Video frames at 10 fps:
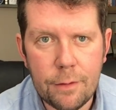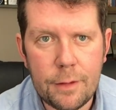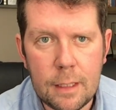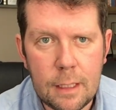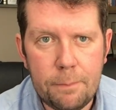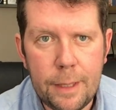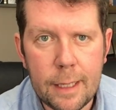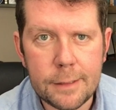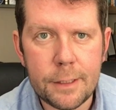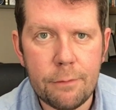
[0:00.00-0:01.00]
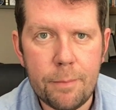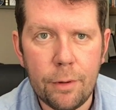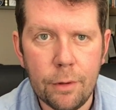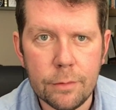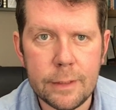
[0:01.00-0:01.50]
the PAC
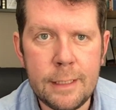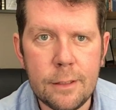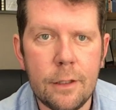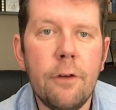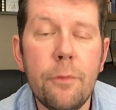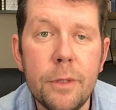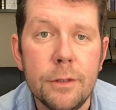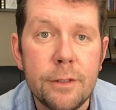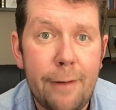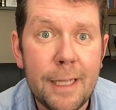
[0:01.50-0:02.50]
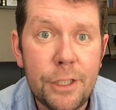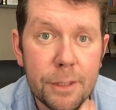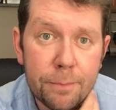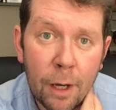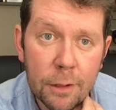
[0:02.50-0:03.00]
report into the government's
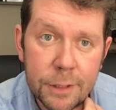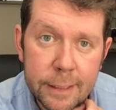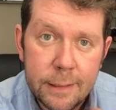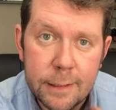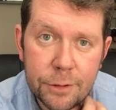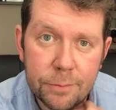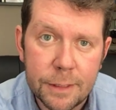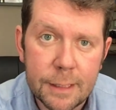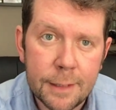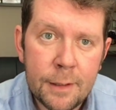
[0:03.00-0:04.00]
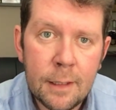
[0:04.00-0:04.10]
flagship policy, it should be said,